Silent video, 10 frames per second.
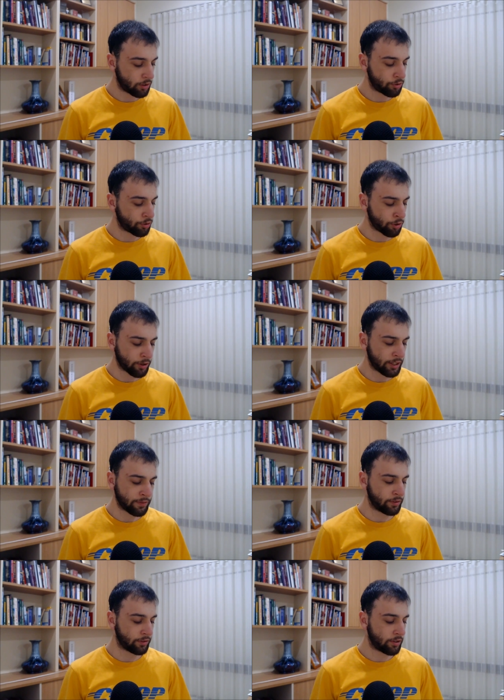Do not
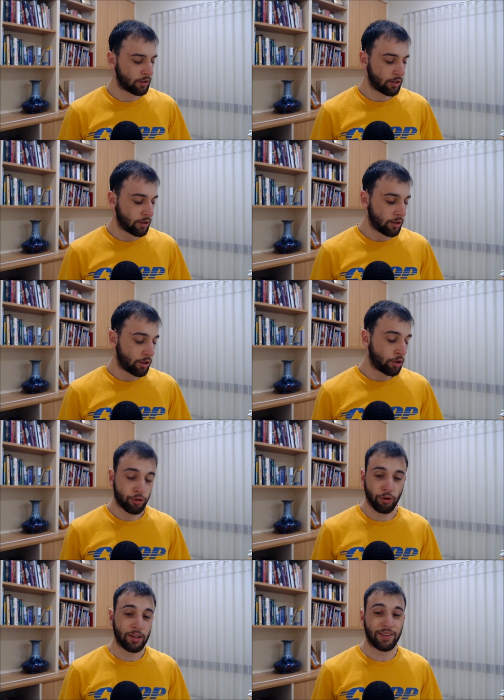even
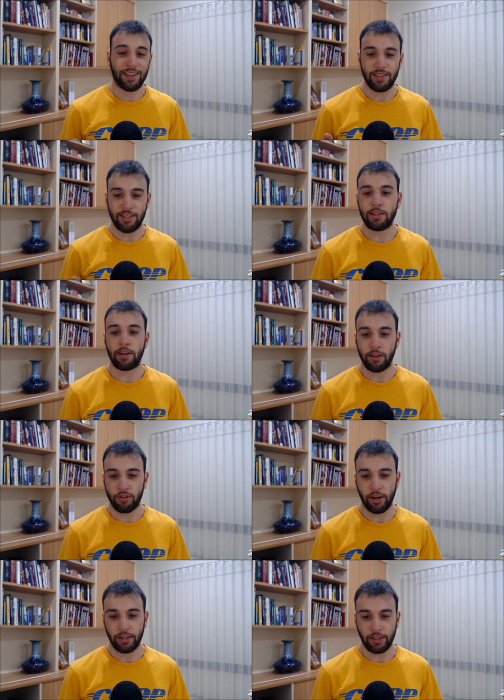consider
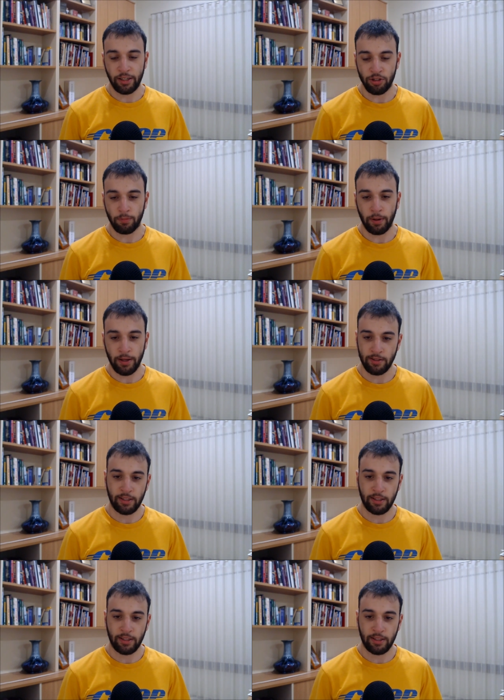trading in injured players.